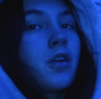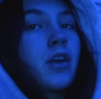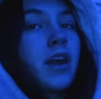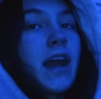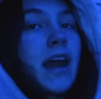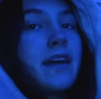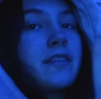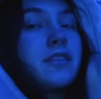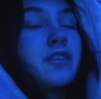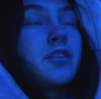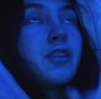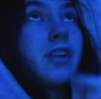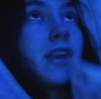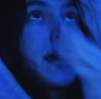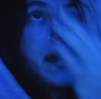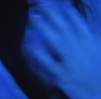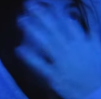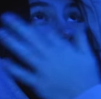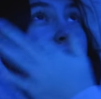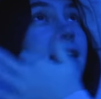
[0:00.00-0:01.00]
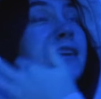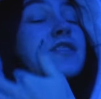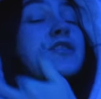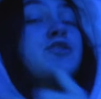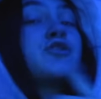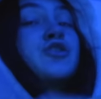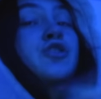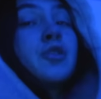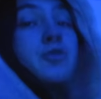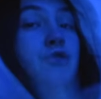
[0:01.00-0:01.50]
Okay, I know the lighting is
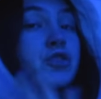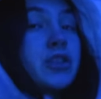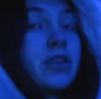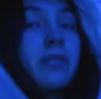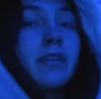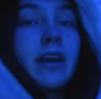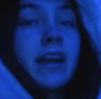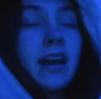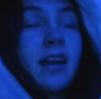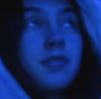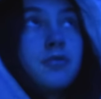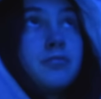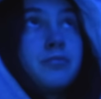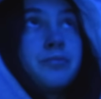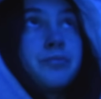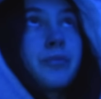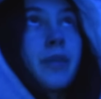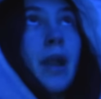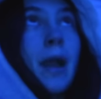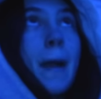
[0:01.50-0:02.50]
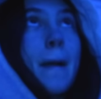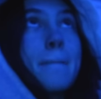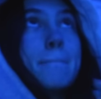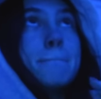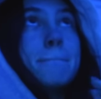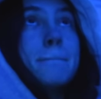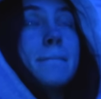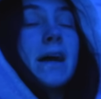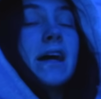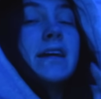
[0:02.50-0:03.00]
so shit right now,
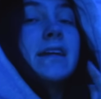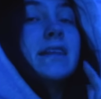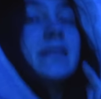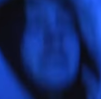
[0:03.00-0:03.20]
but